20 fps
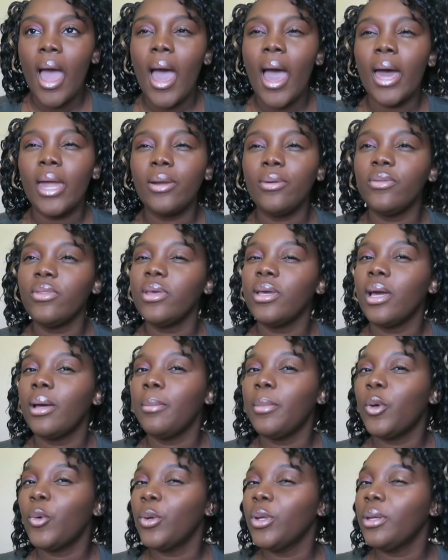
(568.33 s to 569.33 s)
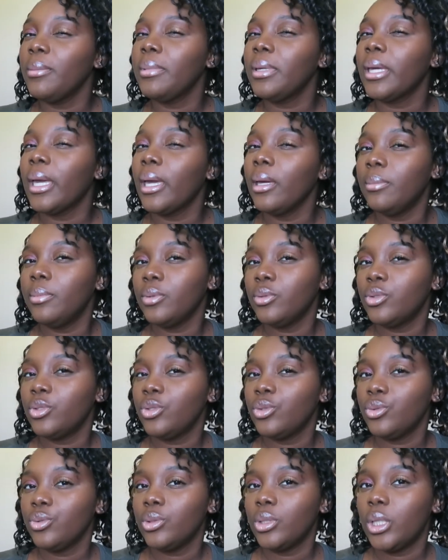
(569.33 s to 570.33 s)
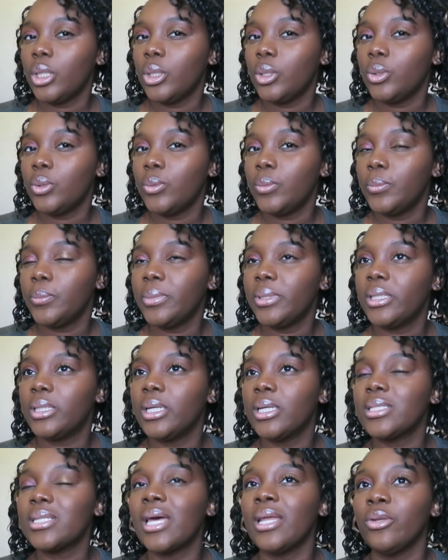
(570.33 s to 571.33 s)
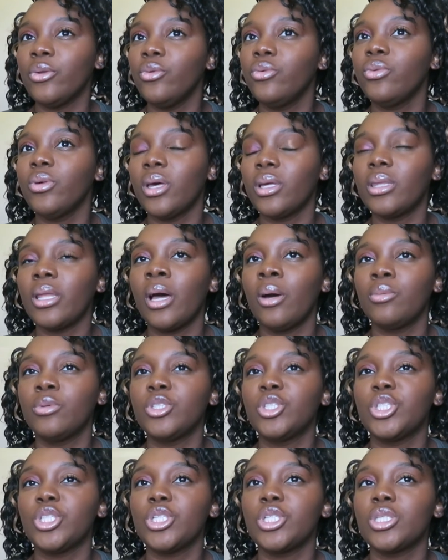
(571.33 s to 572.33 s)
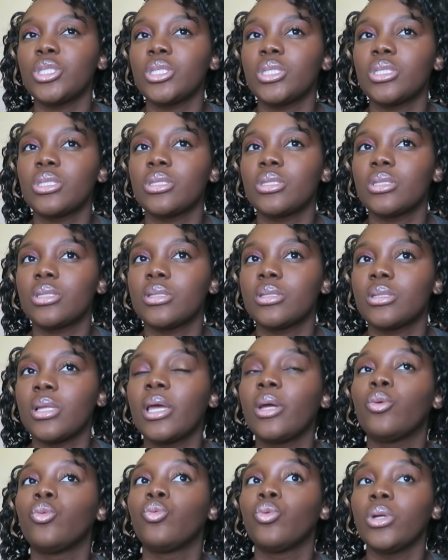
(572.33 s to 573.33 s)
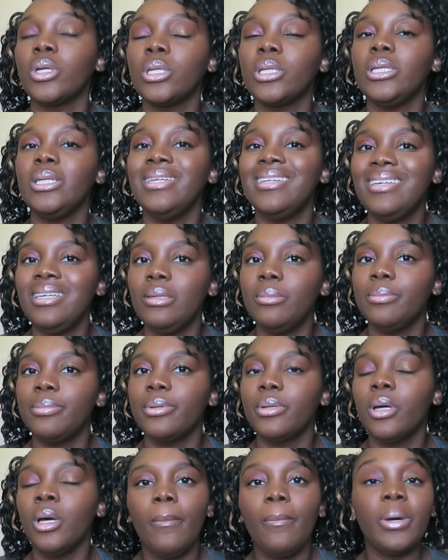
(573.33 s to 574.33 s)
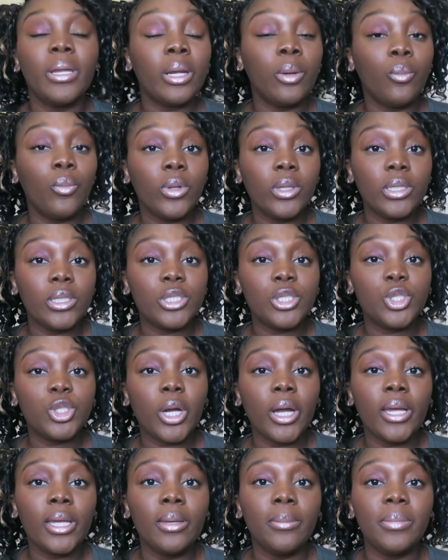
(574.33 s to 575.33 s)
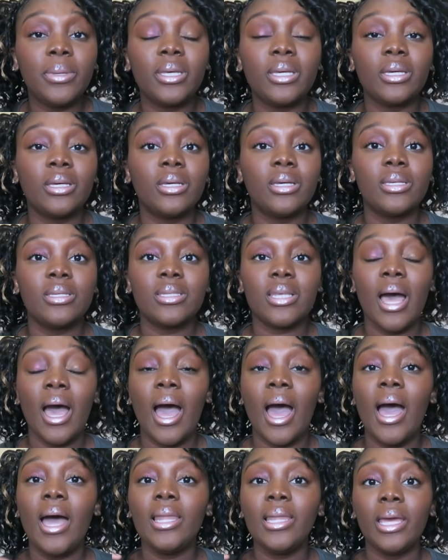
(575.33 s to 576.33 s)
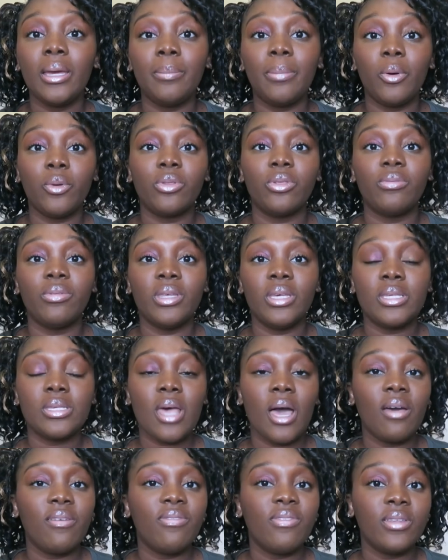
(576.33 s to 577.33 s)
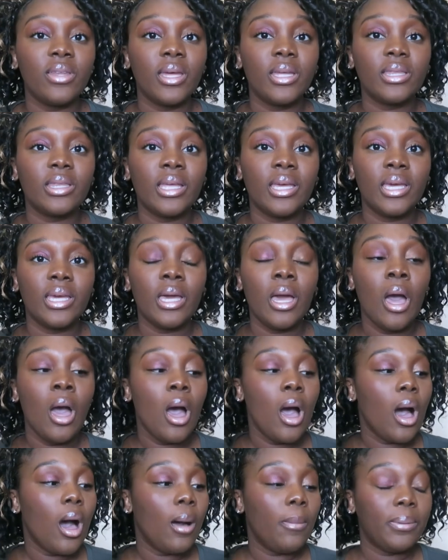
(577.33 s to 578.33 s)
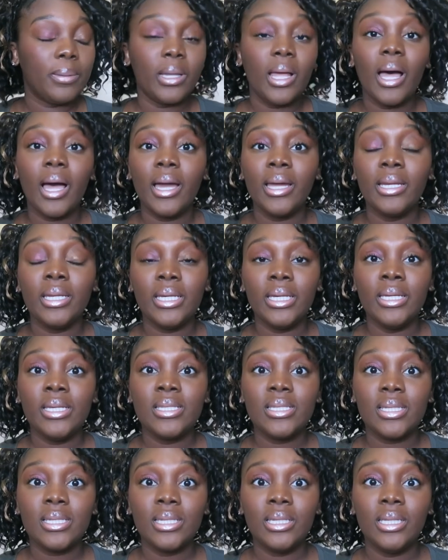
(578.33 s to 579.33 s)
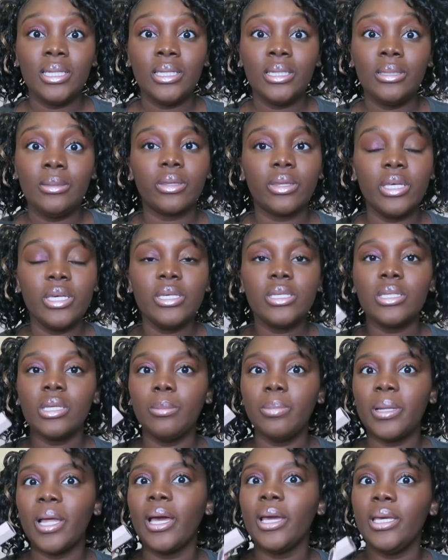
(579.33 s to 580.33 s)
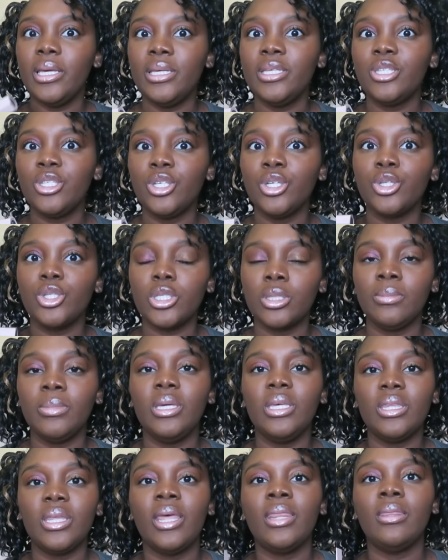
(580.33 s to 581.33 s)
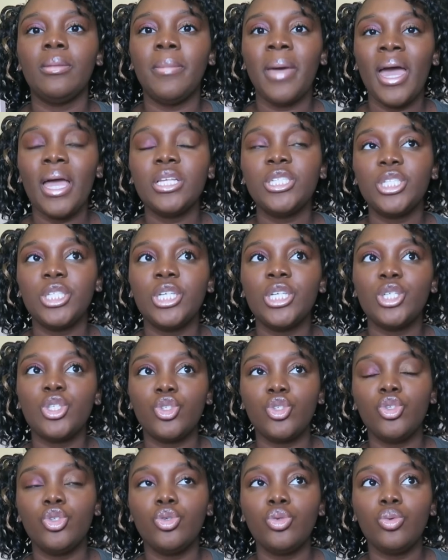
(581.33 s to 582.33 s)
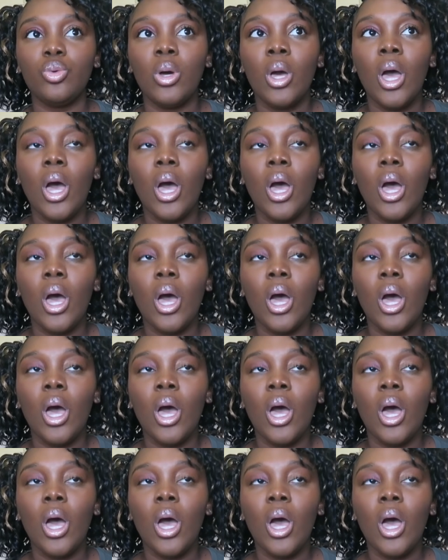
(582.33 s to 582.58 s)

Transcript: I don't think I'm going to be able to though because I do feel like that one's just like really deep. But I'm willing to try it because I like both of these. I feel like they applied easily. These apply easier to me than the Matchstix do.